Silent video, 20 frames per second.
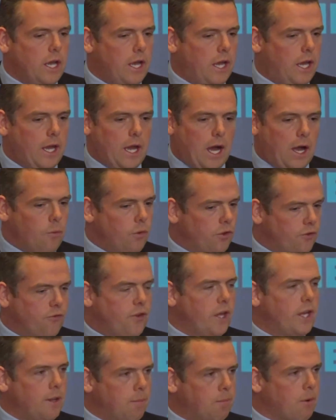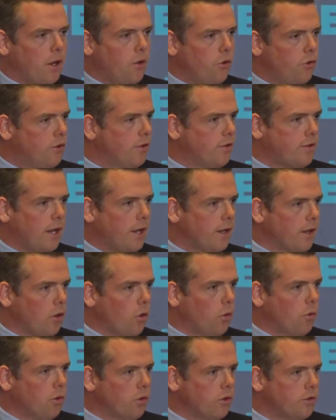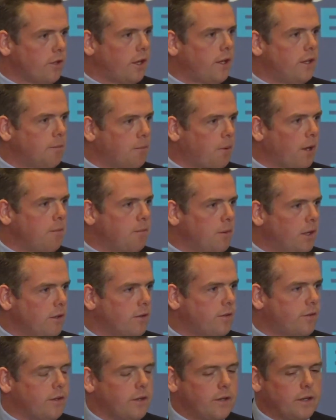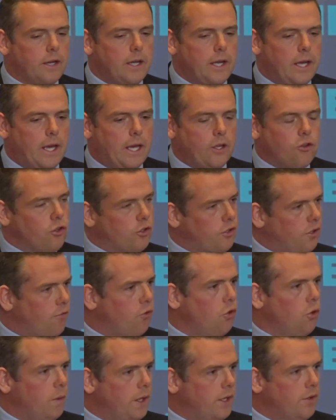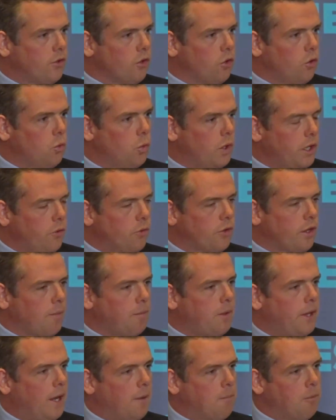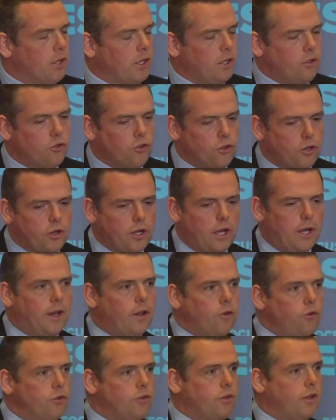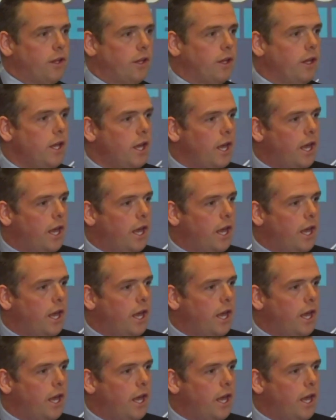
Uh, I was very proud to stand alongside the Prime Minister uh, just a few weeks ago when he was up in Aberdeenshire announcing